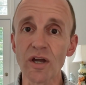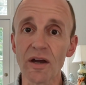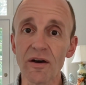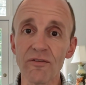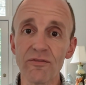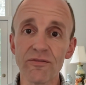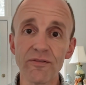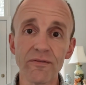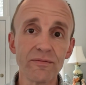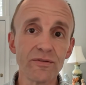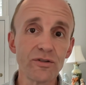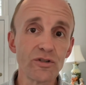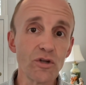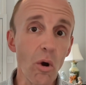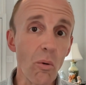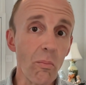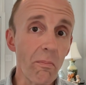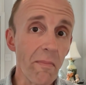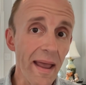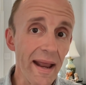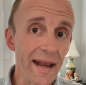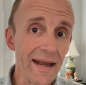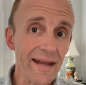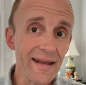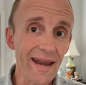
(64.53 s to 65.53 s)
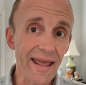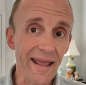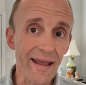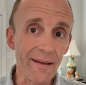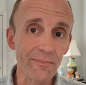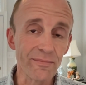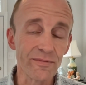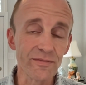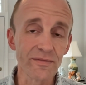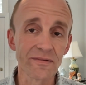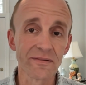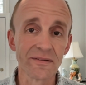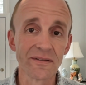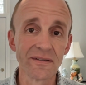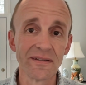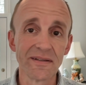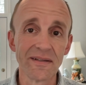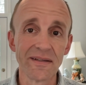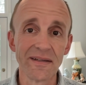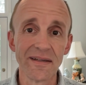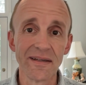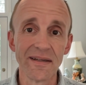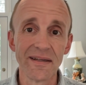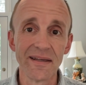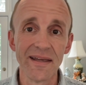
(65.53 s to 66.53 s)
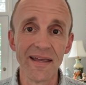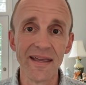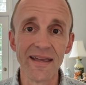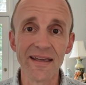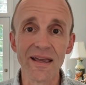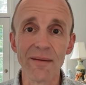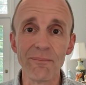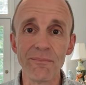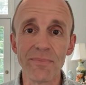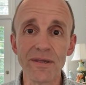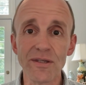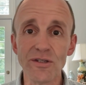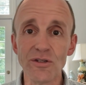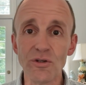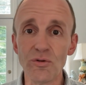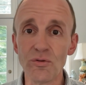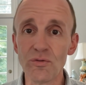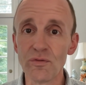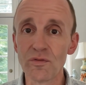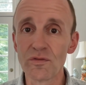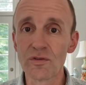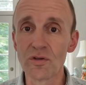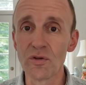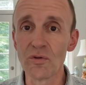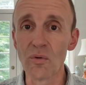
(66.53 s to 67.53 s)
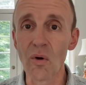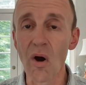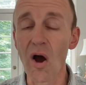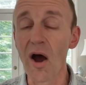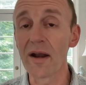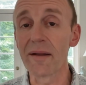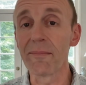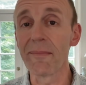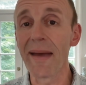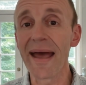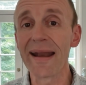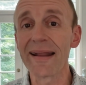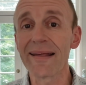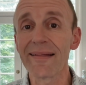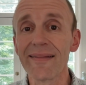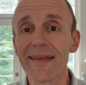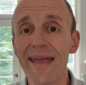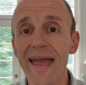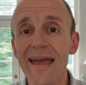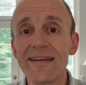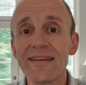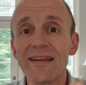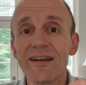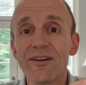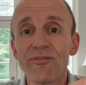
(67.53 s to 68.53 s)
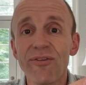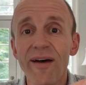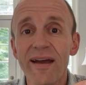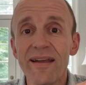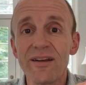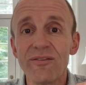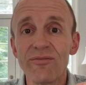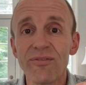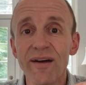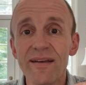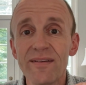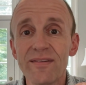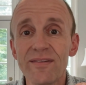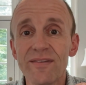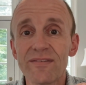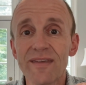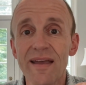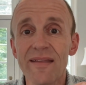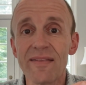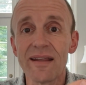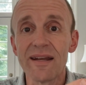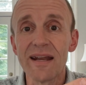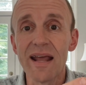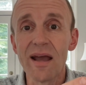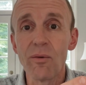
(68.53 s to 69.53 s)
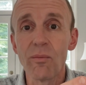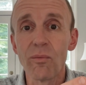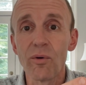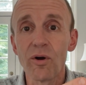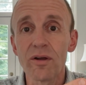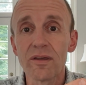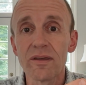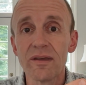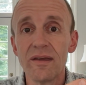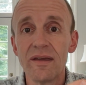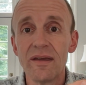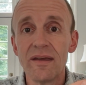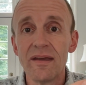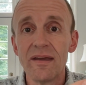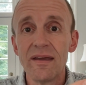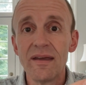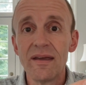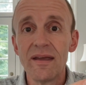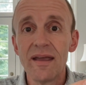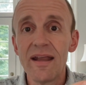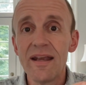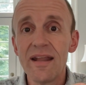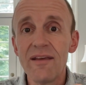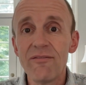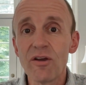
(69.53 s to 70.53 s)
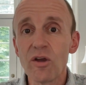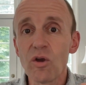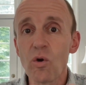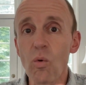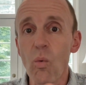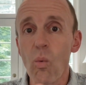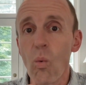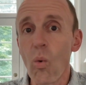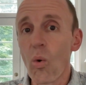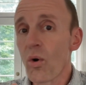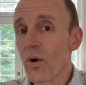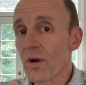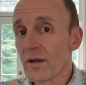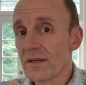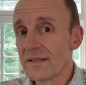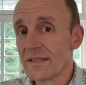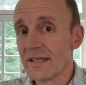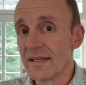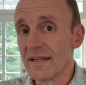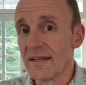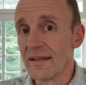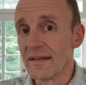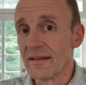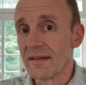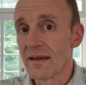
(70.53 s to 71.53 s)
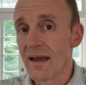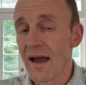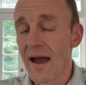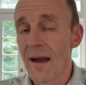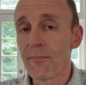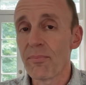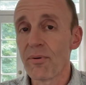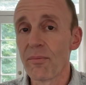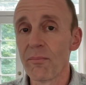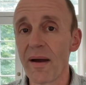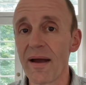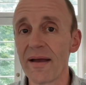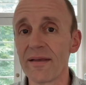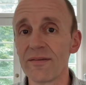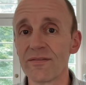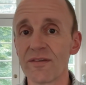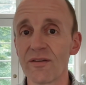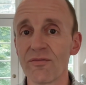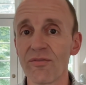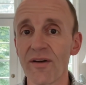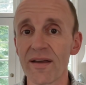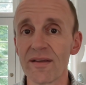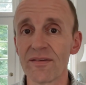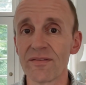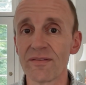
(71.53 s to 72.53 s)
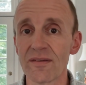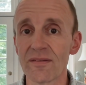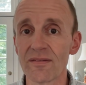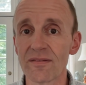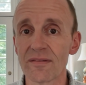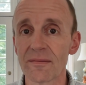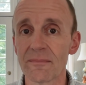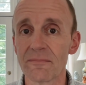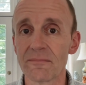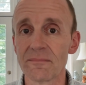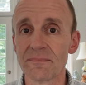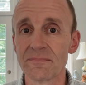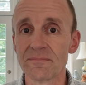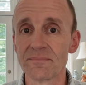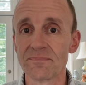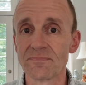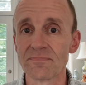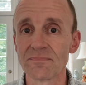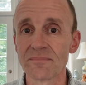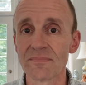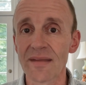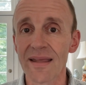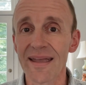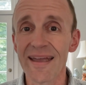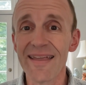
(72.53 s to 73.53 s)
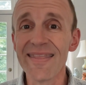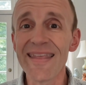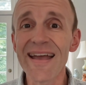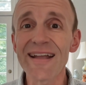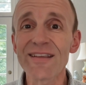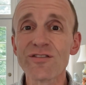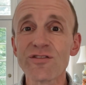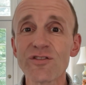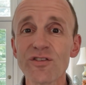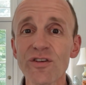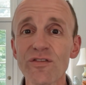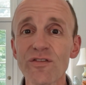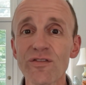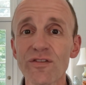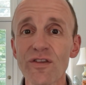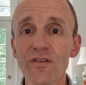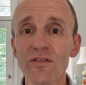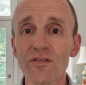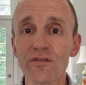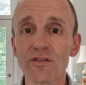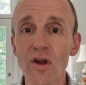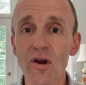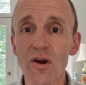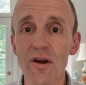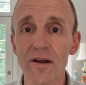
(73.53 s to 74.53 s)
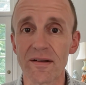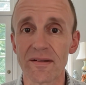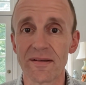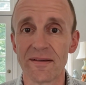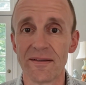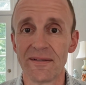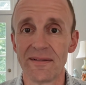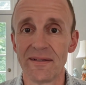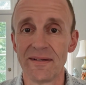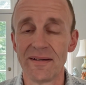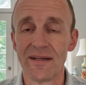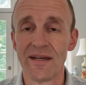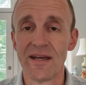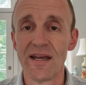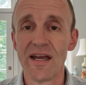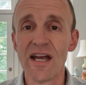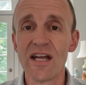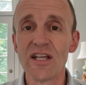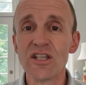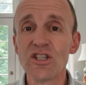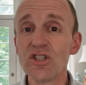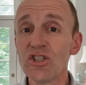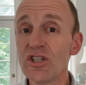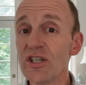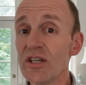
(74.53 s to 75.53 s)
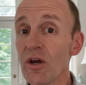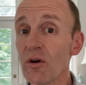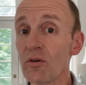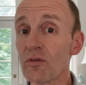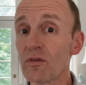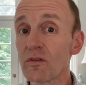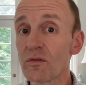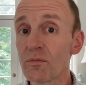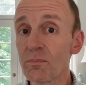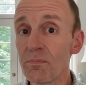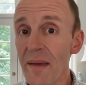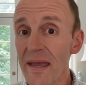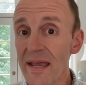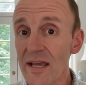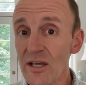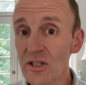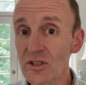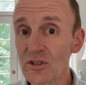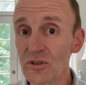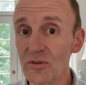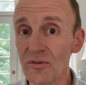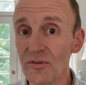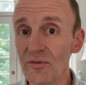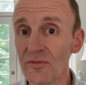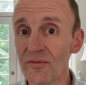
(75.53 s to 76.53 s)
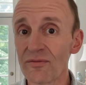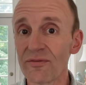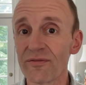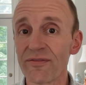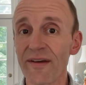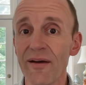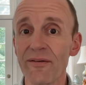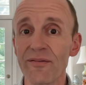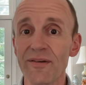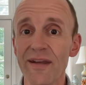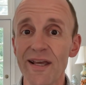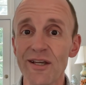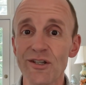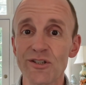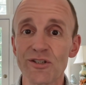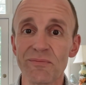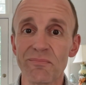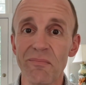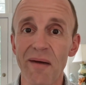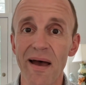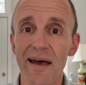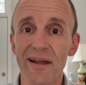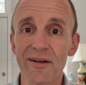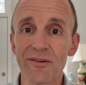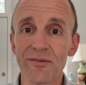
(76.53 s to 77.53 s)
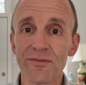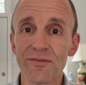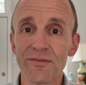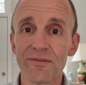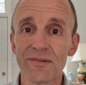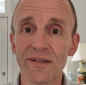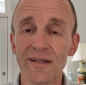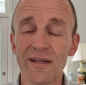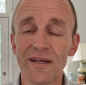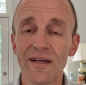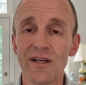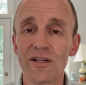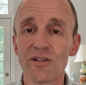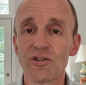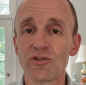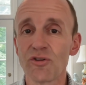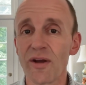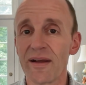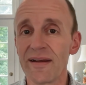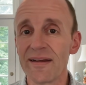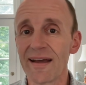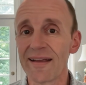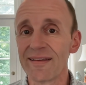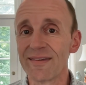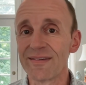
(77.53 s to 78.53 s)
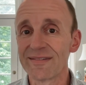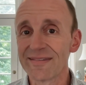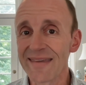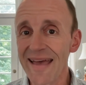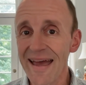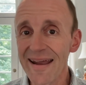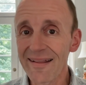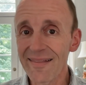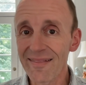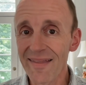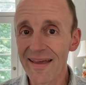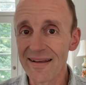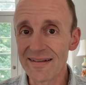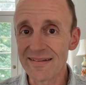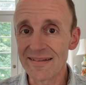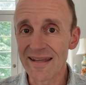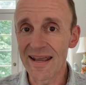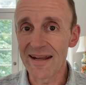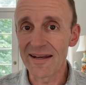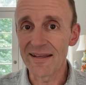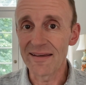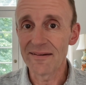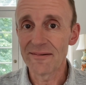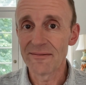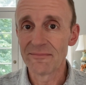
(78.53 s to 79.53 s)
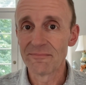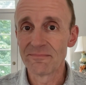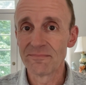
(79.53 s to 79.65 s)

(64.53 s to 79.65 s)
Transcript: of domain names. It can be used to automatically identify devices on the network and even quarantine compromised devices. And that's just the start. Geospatial foundation models, trained on satellite data,